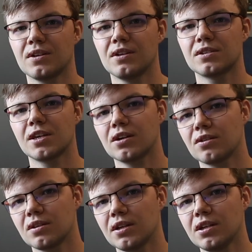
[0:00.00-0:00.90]

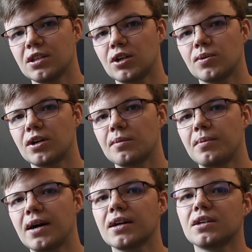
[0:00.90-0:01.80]
Secondly, there were a
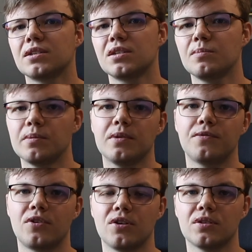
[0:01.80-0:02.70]
bug in
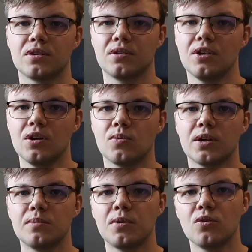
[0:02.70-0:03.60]
CppFront.
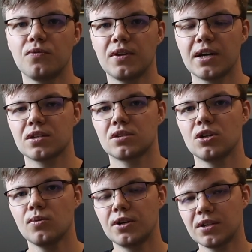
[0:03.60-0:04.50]
When both flags
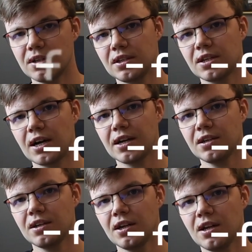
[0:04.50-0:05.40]

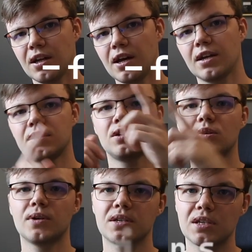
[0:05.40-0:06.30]
noRTTI and
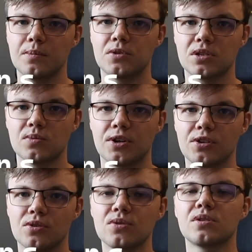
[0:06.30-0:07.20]
noExceptions were
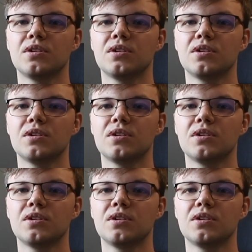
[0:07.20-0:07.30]
used,